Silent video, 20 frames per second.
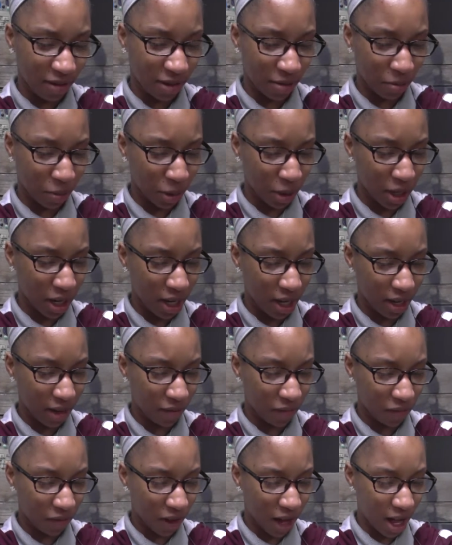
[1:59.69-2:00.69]

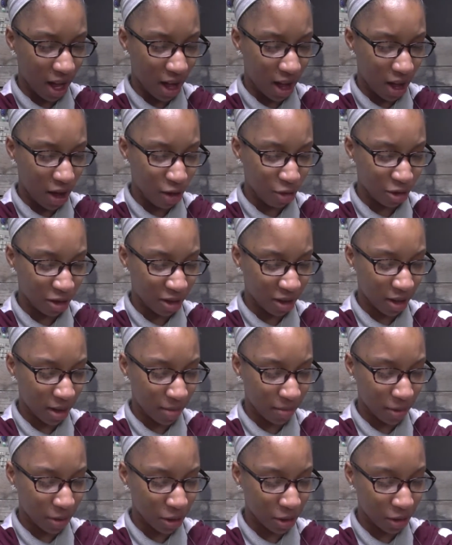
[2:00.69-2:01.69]
Spring, fall,
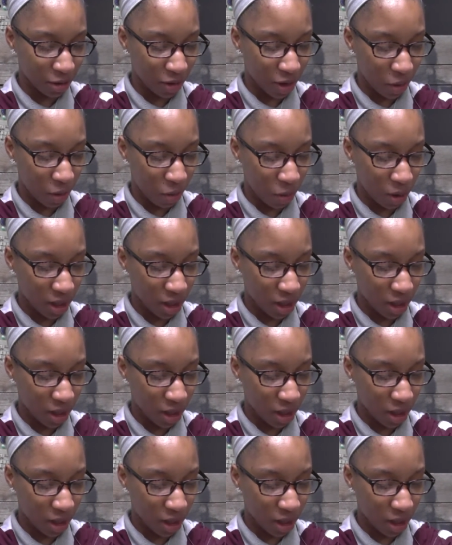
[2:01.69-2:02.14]
summer, and